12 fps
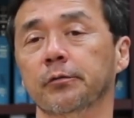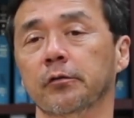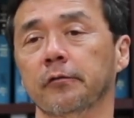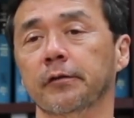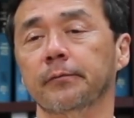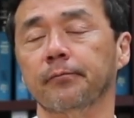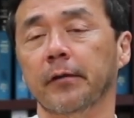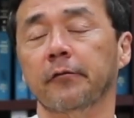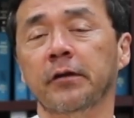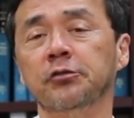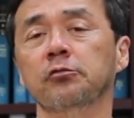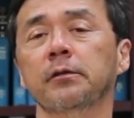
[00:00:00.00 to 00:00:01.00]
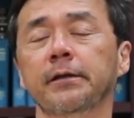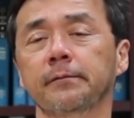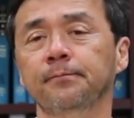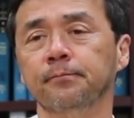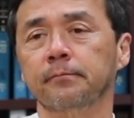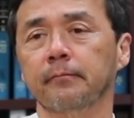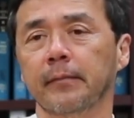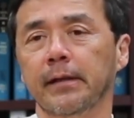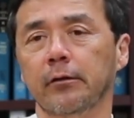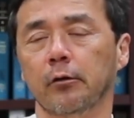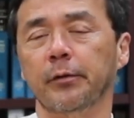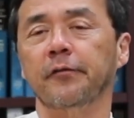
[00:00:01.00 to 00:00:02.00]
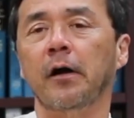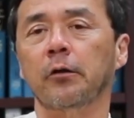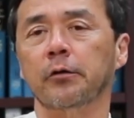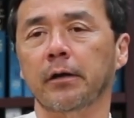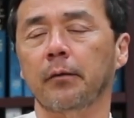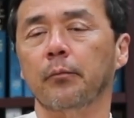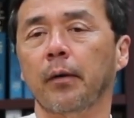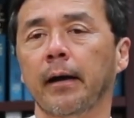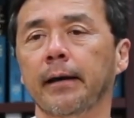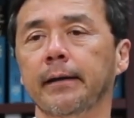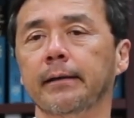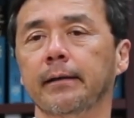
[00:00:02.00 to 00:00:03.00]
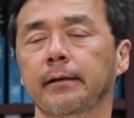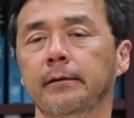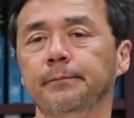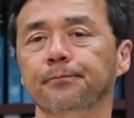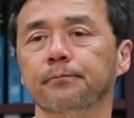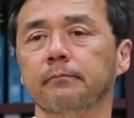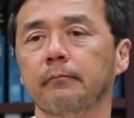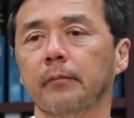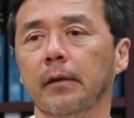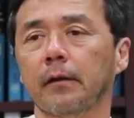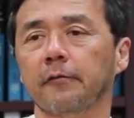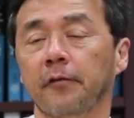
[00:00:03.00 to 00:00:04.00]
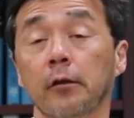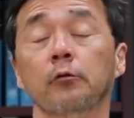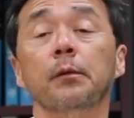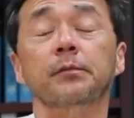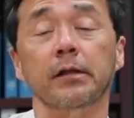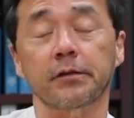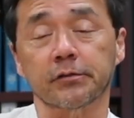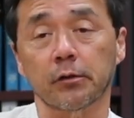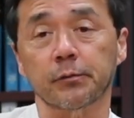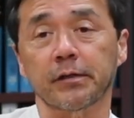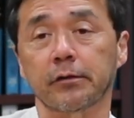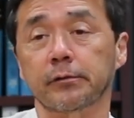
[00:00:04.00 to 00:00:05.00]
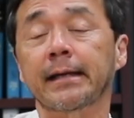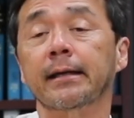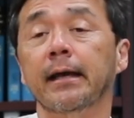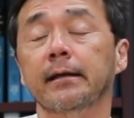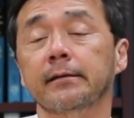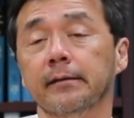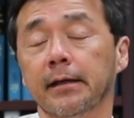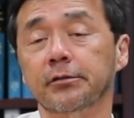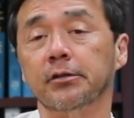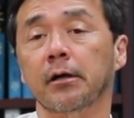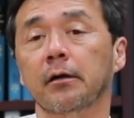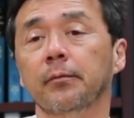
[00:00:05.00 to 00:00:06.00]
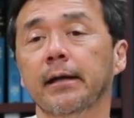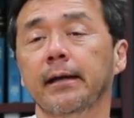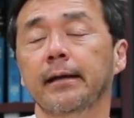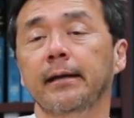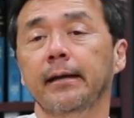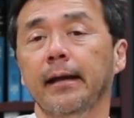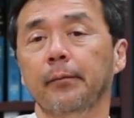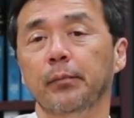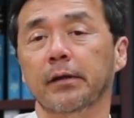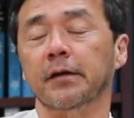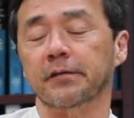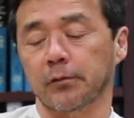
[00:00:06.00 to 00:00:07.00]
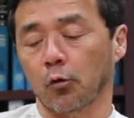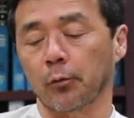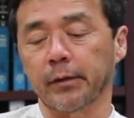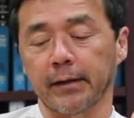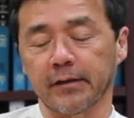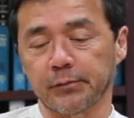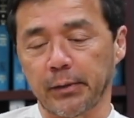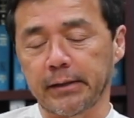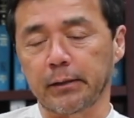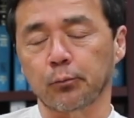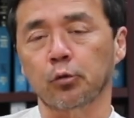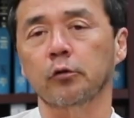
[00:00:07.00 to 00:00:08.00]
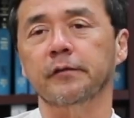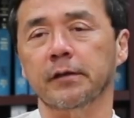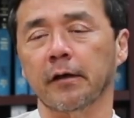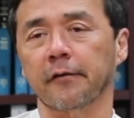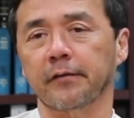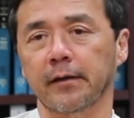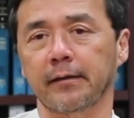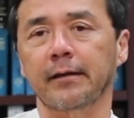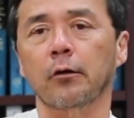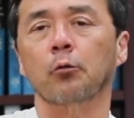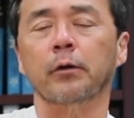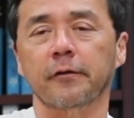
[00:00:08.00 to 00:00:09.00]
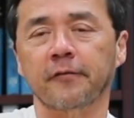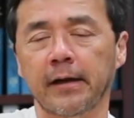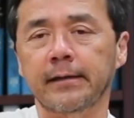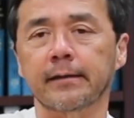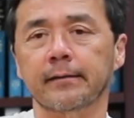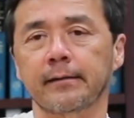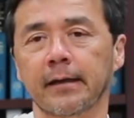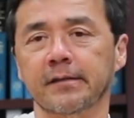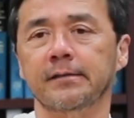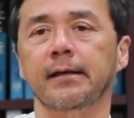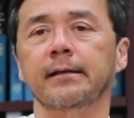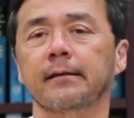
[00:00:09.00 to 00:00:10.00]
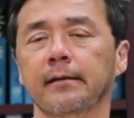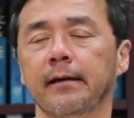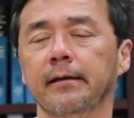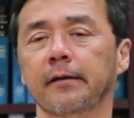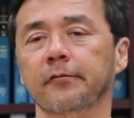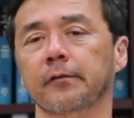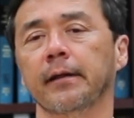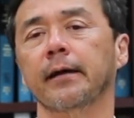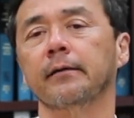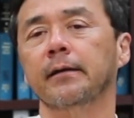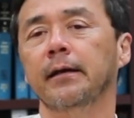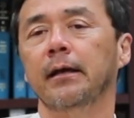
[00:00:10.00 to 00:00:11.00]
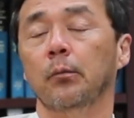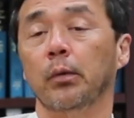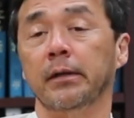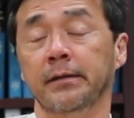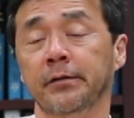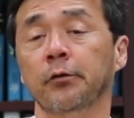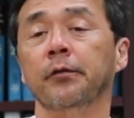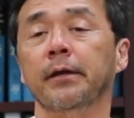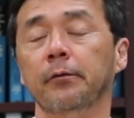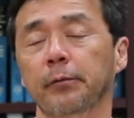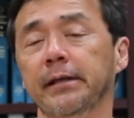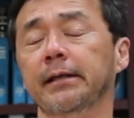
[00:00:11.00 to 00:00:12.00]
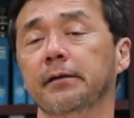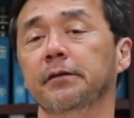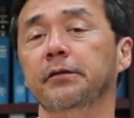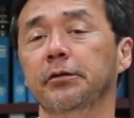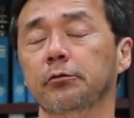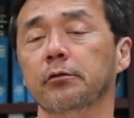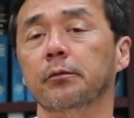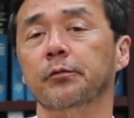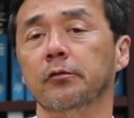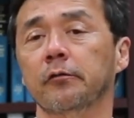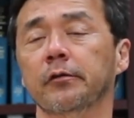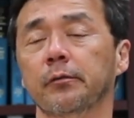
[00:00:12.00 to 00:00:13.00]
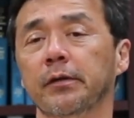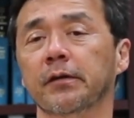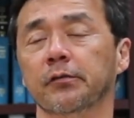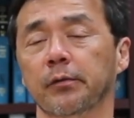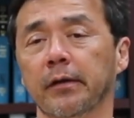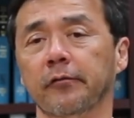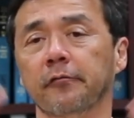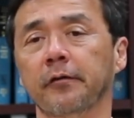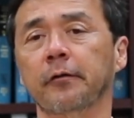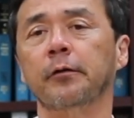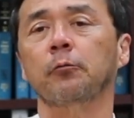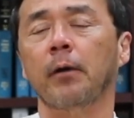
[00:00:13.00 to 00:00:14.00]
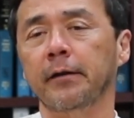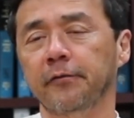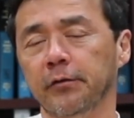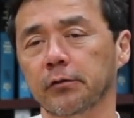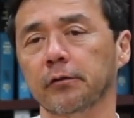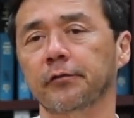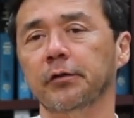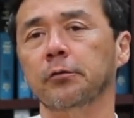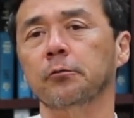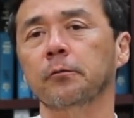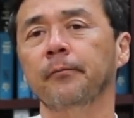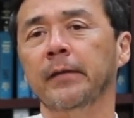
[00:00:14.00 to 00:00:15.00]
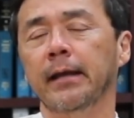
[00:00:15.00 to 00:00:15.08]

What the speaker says: observe it. Eventually, it'll be followed up by follow-up telescopes that are dedicated to that job, because the orbit has been improved enough that they know where to find it the next night and the night after that. But until then, we can continue to observe it because we have a very wide field of view.